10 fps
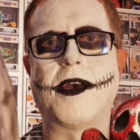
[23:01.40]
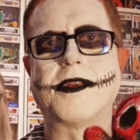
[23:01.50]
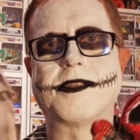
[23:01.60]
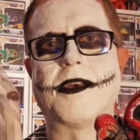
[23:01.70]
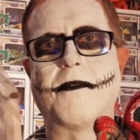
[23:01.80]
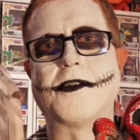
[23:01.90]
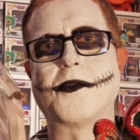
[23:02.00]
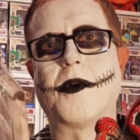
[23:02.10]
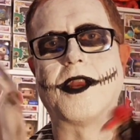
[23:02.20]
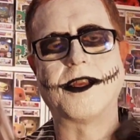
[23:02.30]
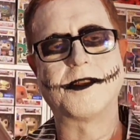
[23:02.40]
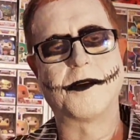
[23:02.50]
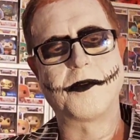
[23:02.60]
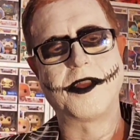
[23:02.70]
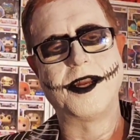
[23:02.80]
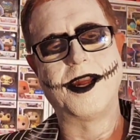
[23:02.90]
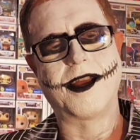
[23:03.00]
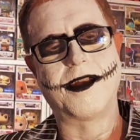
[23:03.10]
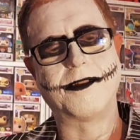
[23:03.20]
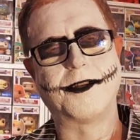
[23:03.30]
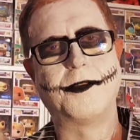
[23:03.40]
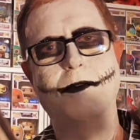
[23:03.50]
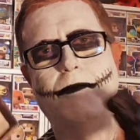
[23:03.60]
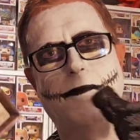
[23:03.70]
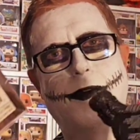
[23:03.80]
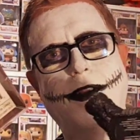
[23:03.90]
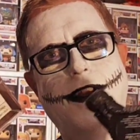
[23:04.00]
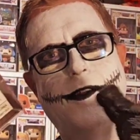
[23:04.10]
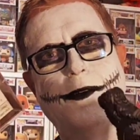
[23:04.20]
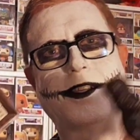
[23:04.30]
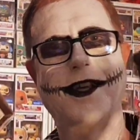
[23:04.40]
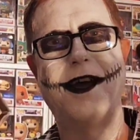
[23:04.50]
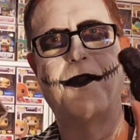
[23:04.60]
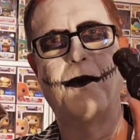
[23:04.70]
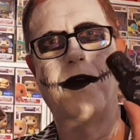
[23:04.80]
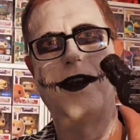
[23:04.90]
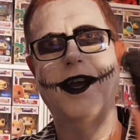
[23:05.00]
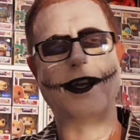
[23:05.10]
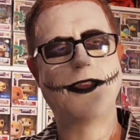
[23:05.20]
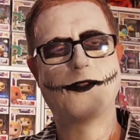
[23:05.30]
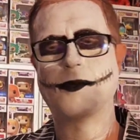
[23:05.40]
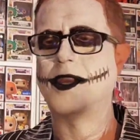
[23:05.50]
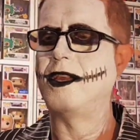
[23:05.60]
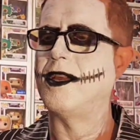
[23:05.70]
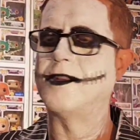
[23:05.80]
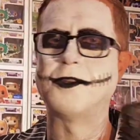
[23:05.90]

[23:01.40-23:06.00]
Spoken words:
of 720. So it's really neat. I got 2 pretty close together, 193 and